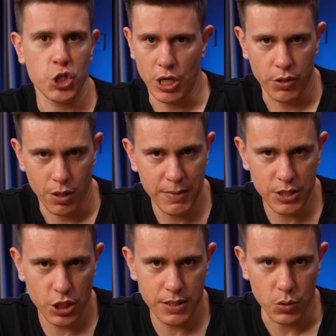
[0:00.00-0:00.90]
share your
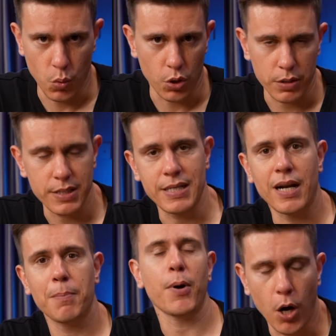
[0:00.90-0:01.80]
images, or
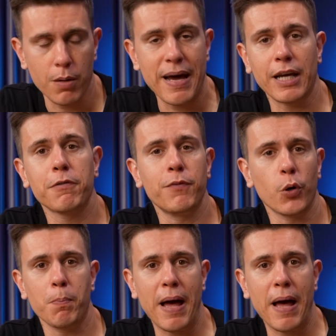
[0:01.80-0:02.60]
set up automatic photo